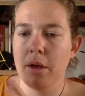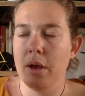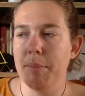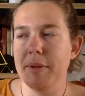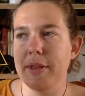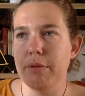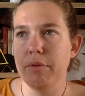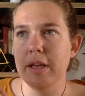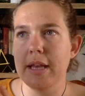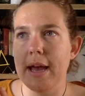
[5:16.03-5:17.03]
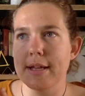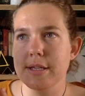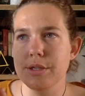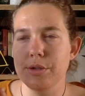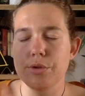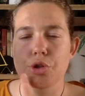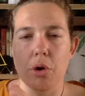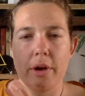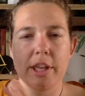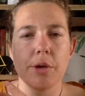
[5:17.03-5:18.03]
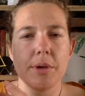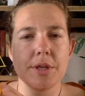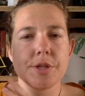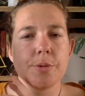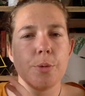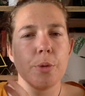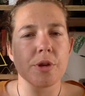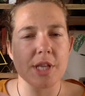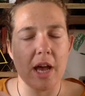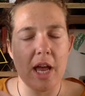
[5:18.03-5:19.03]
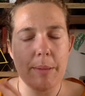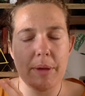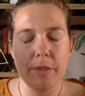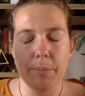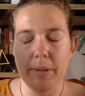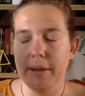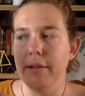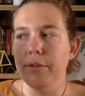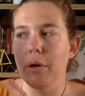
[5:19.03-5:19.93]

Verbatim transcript: uh, but that really adds to drawing you into the time and the place.